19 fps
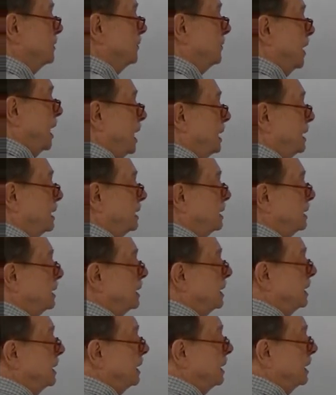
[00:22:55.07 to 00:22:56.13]
divide it
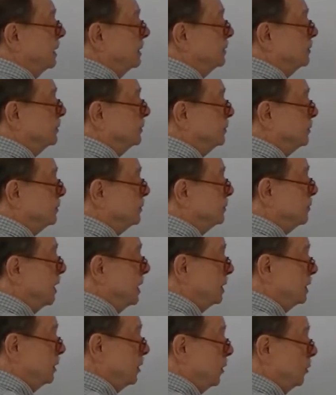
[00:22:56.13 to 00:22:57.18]
into 2
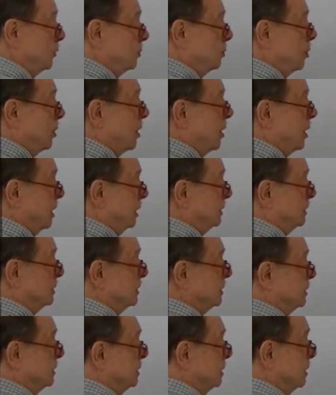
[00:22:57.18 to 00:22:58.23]
unknown
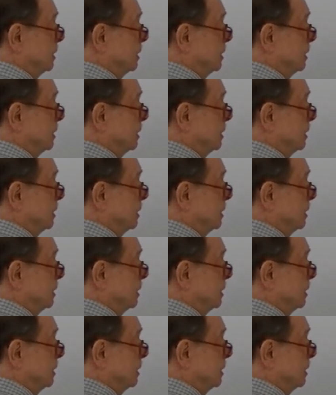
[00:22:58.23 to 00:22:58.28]
parts.